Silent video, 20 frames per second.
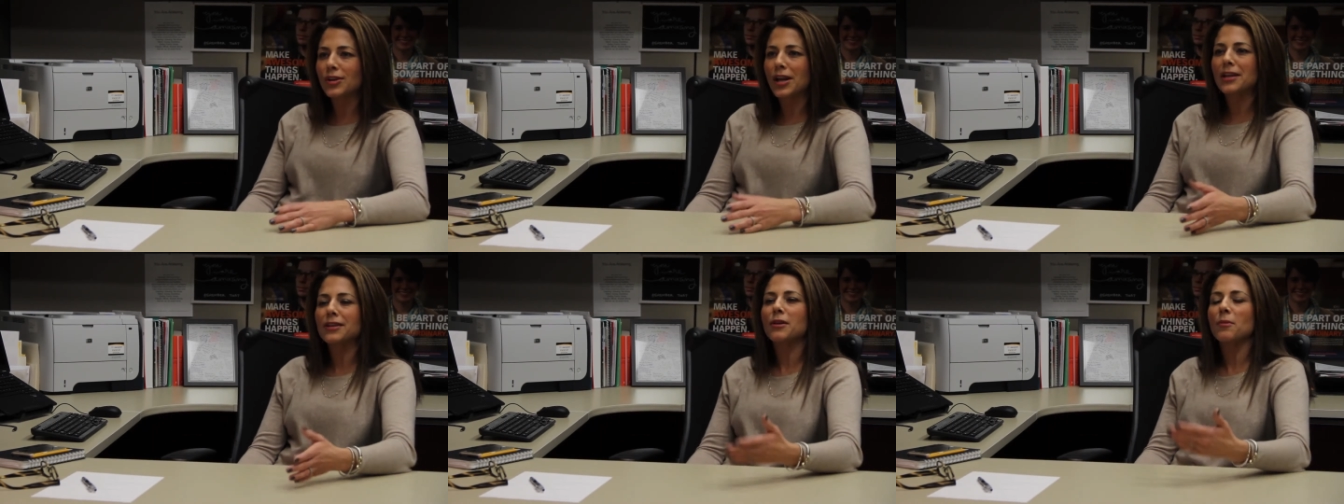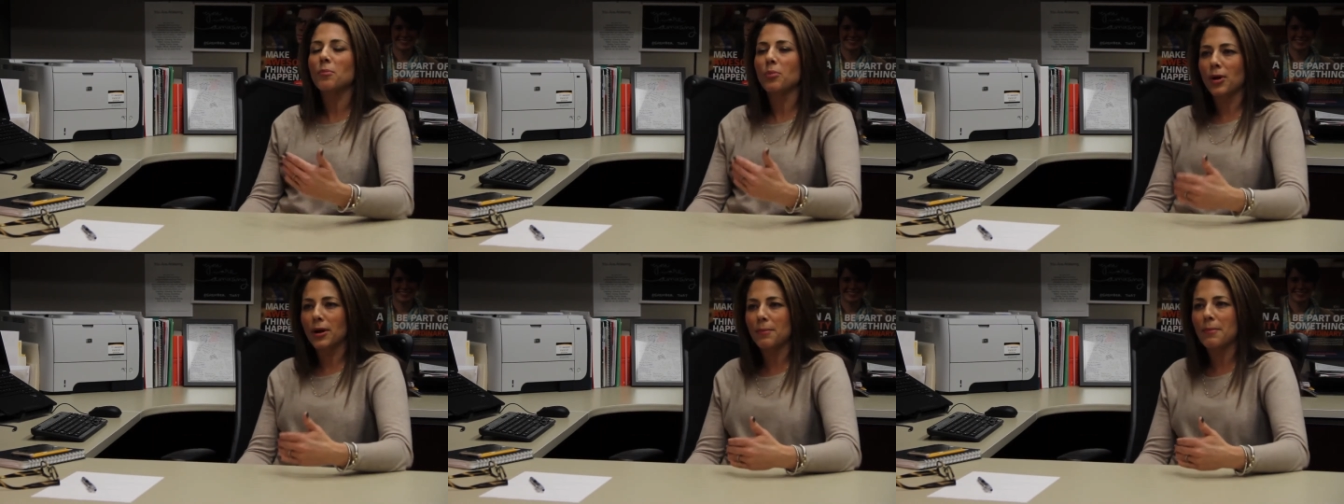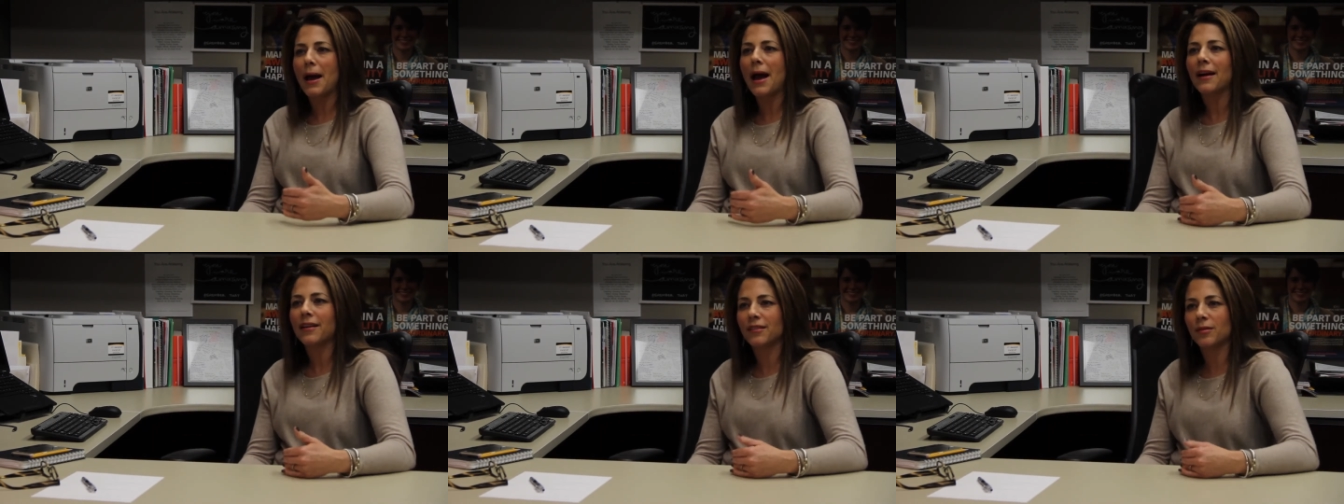and to bring
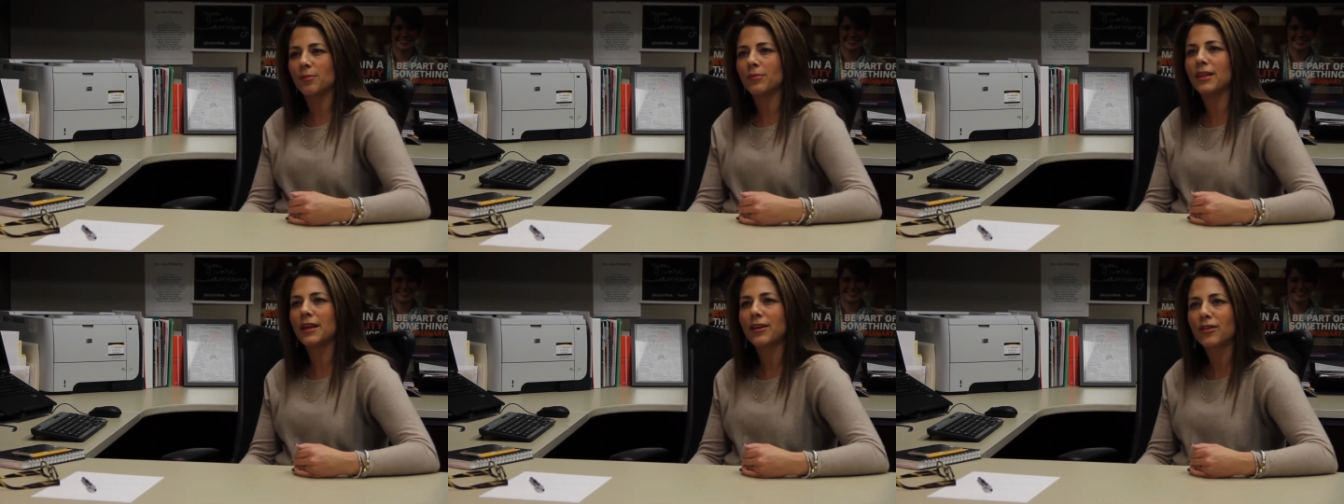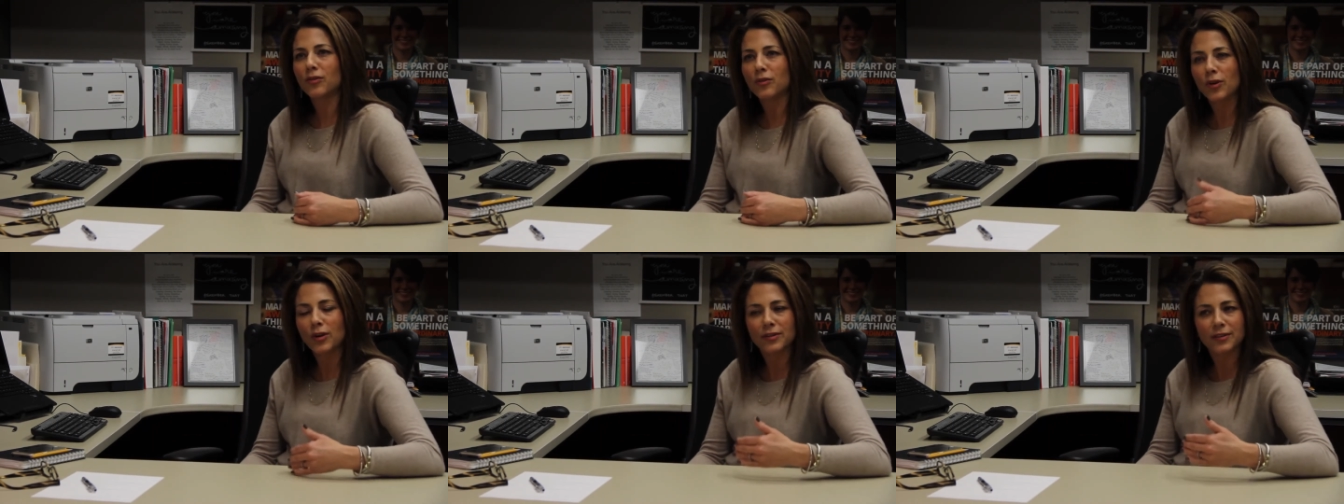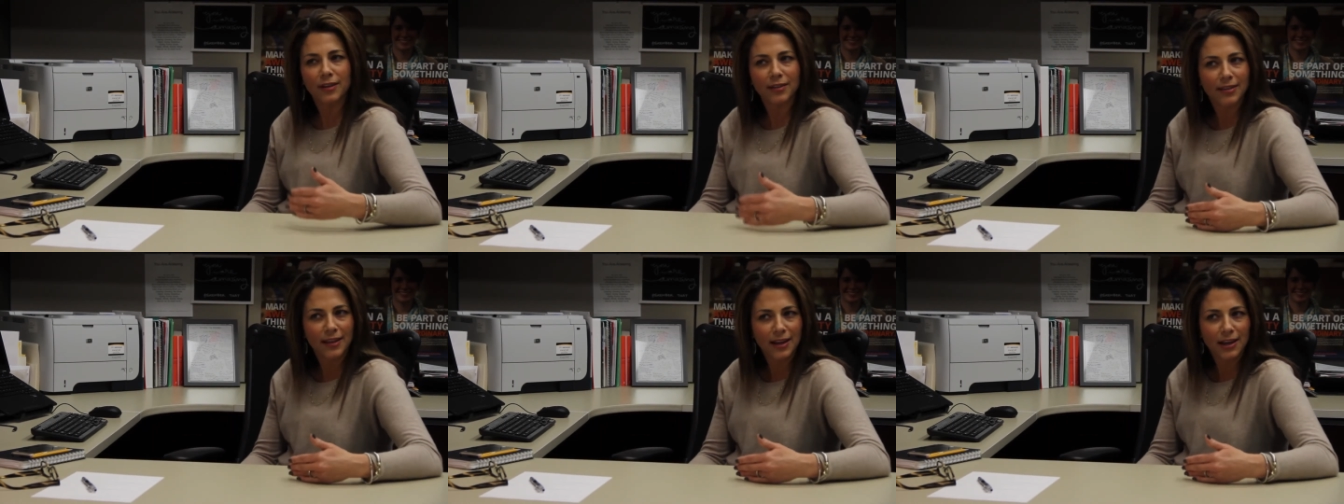back some things for us
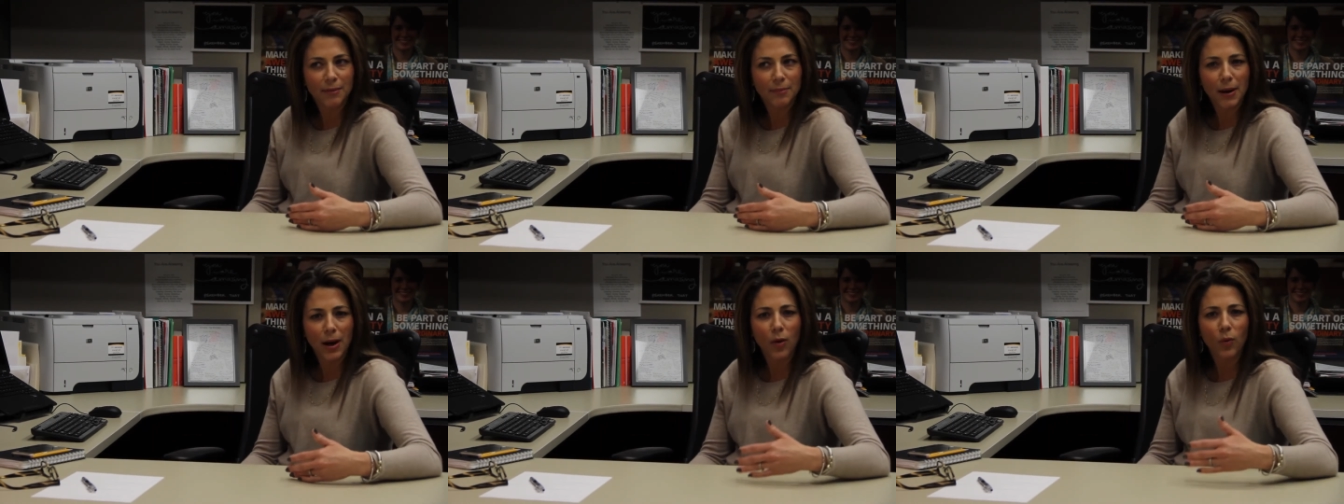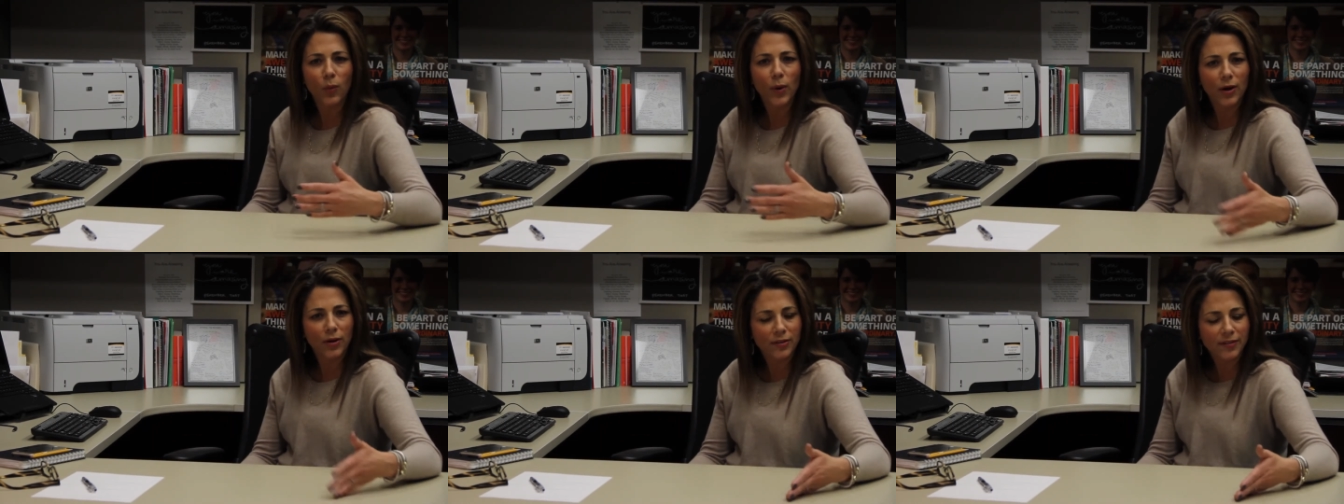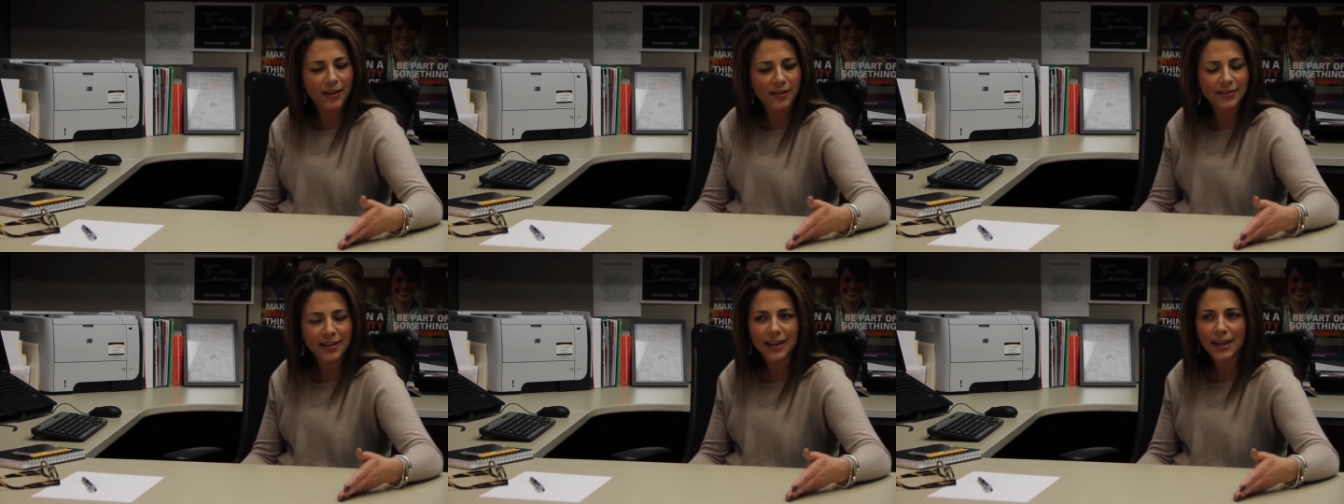to think about, where is
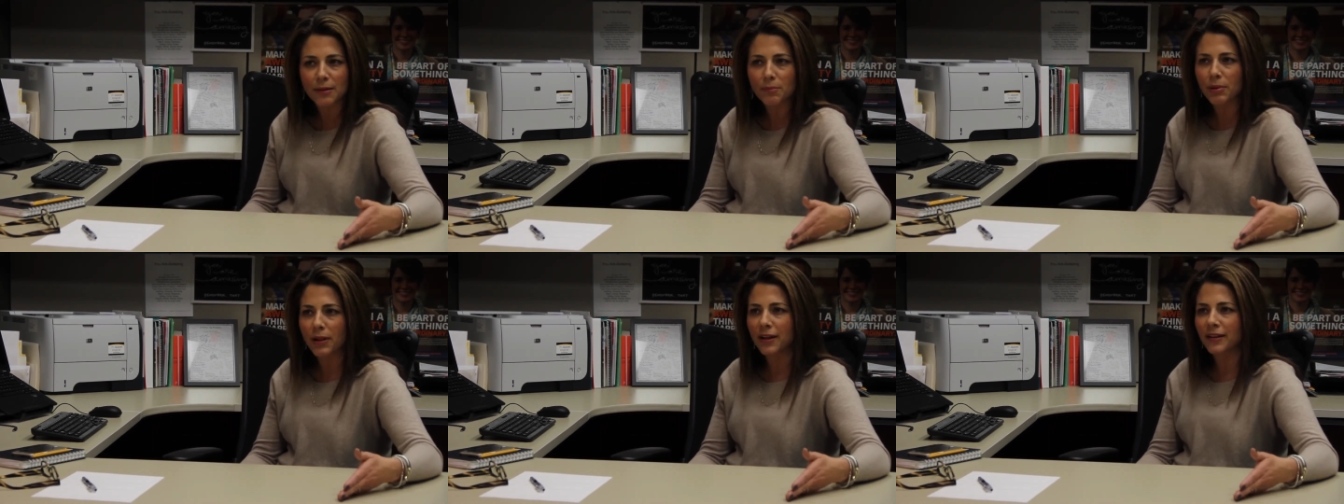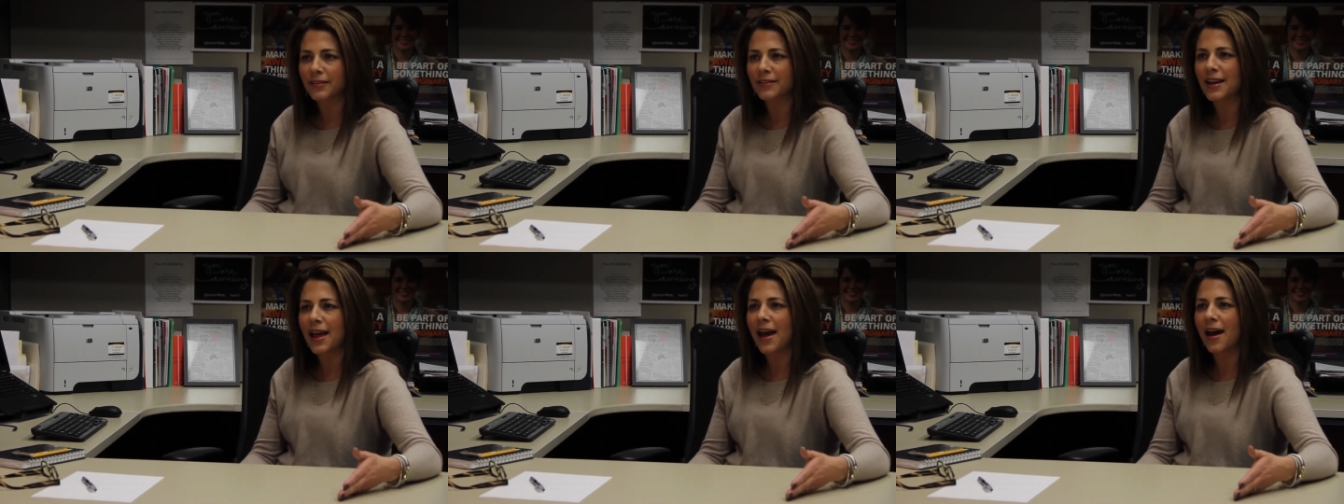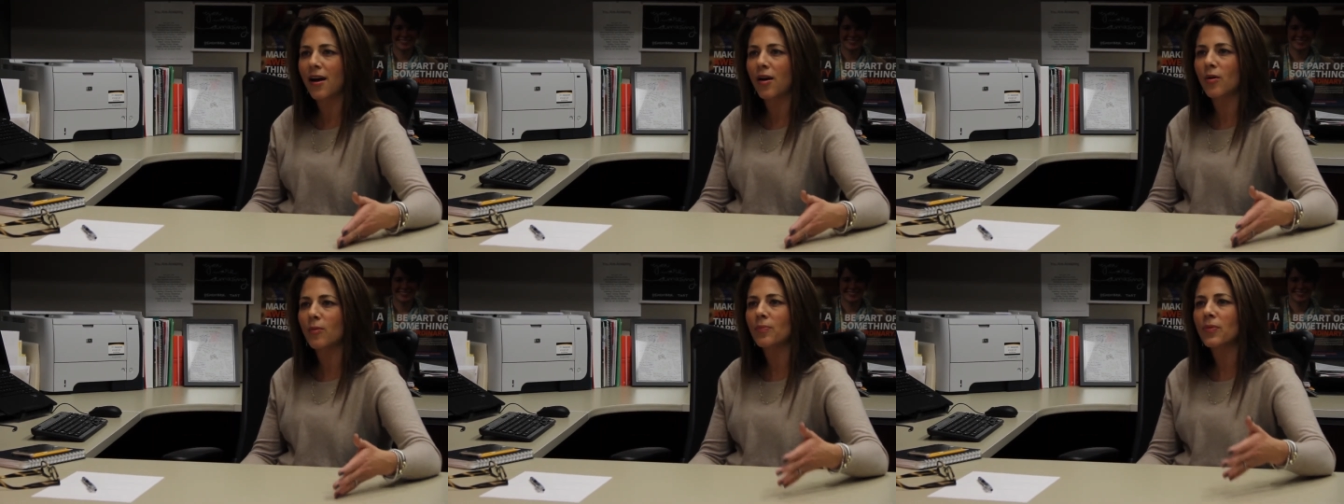that taking place
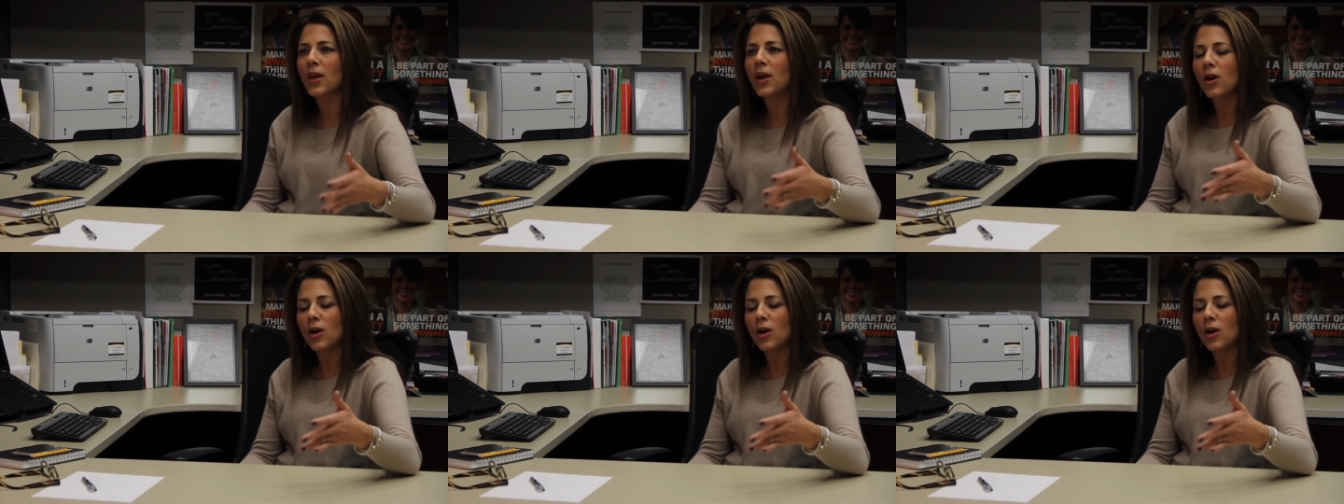now?